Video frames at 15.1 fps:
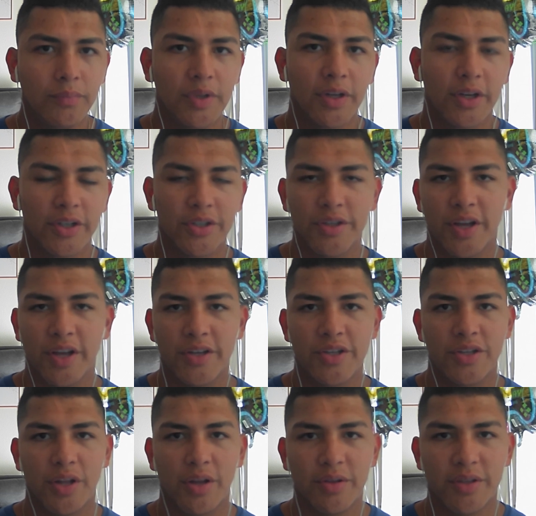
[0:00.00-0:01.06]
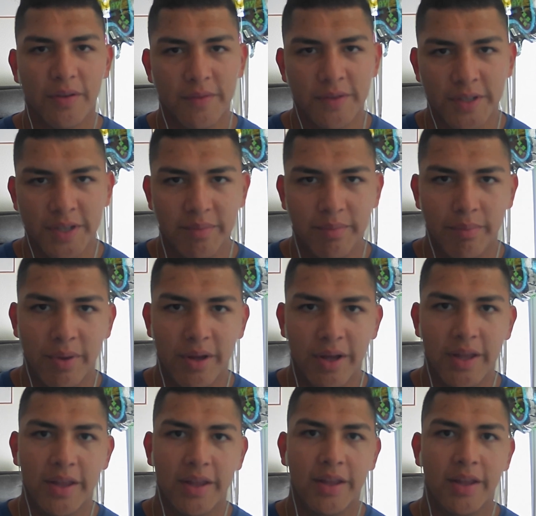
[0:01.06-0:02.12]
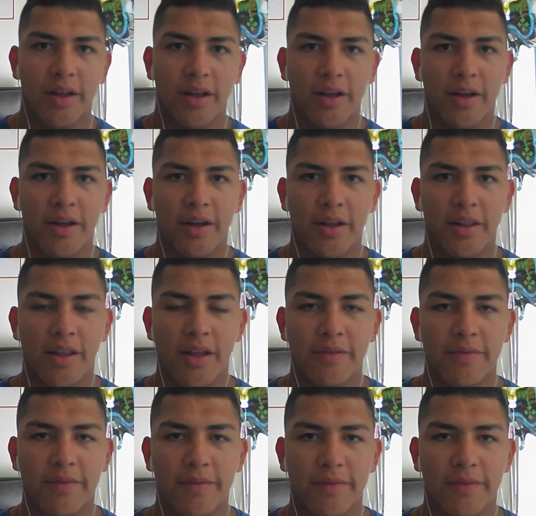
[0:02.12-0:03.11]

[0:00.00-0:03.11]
or not just low self-esteem, but a lot of